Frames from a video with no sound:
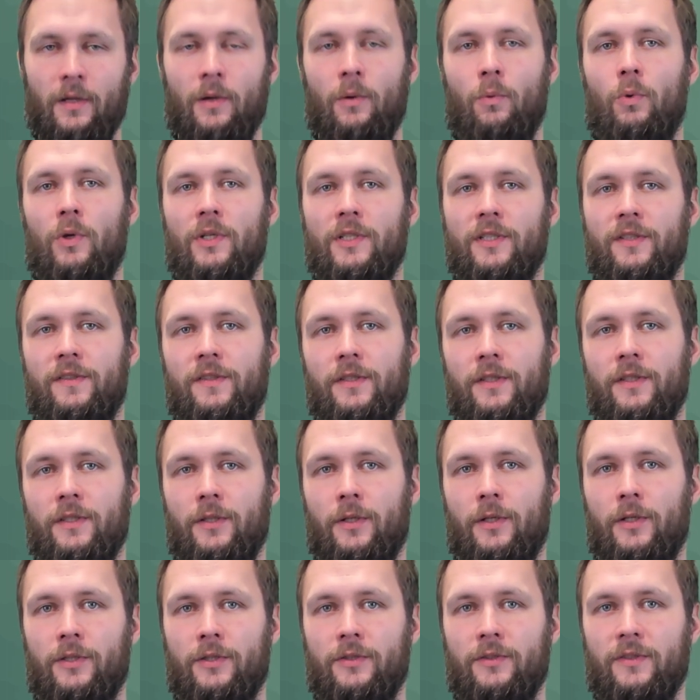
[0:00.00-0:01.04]
while the
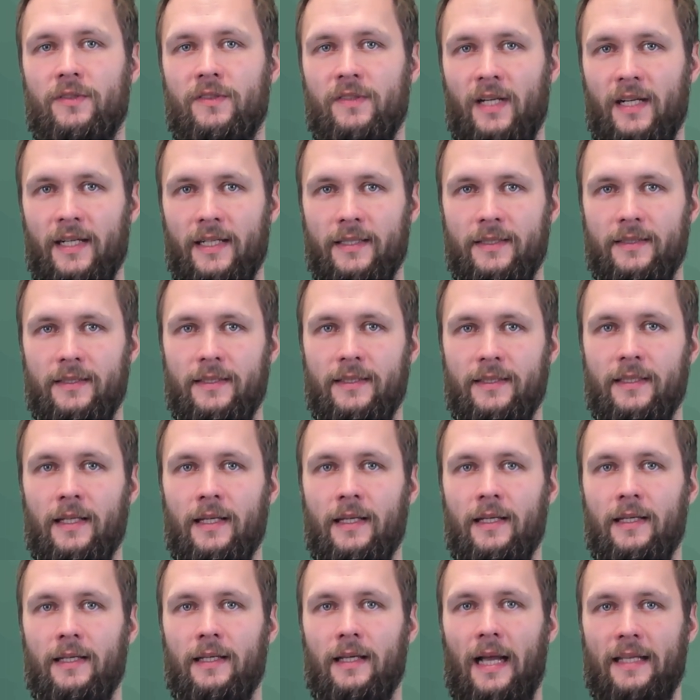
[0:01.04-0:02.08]
circular society
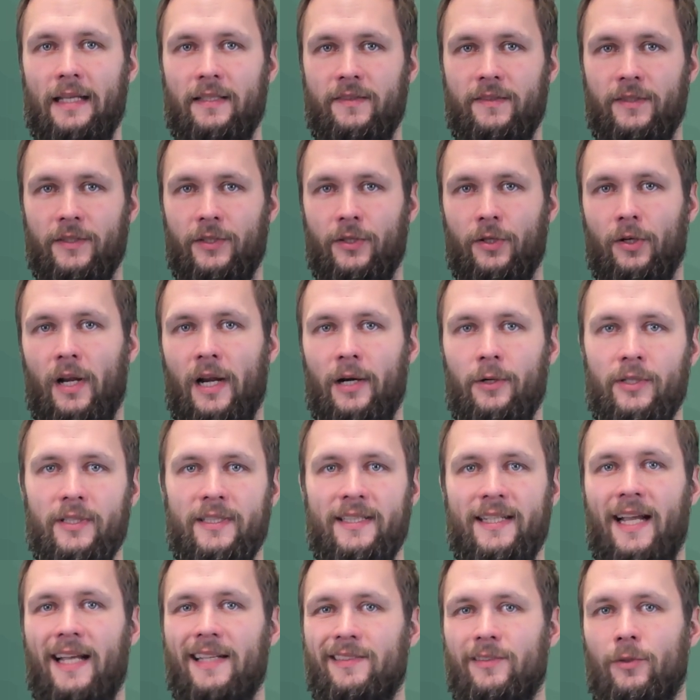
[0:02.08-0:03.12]
has circularity
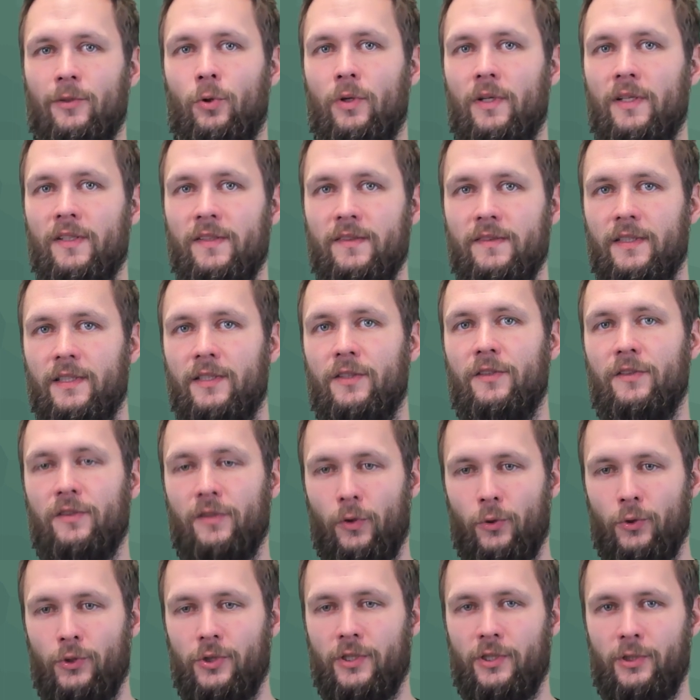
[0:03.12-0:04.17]
as a holistic
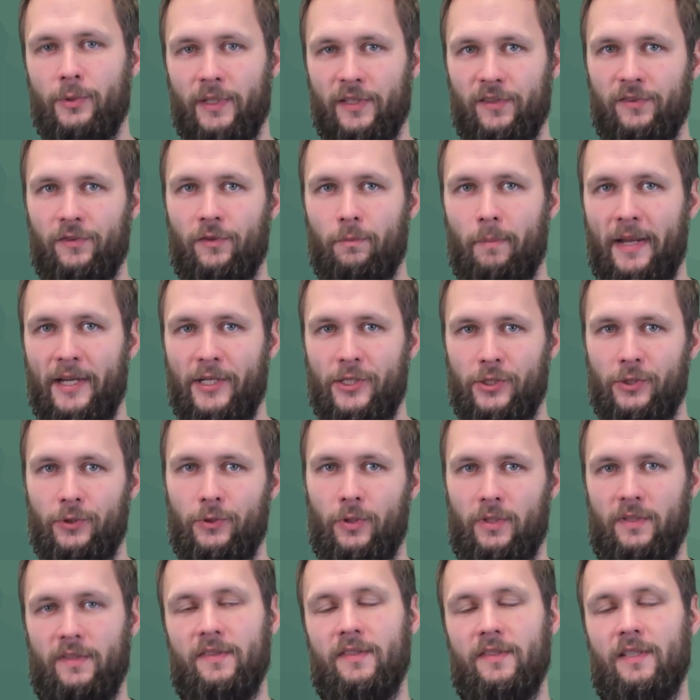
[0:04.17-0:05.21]
social transformation
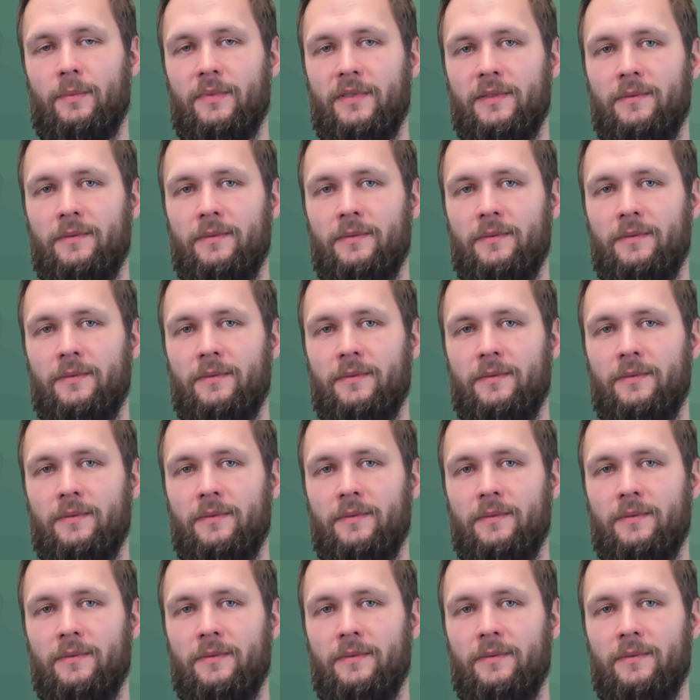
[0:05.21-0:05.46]
concept.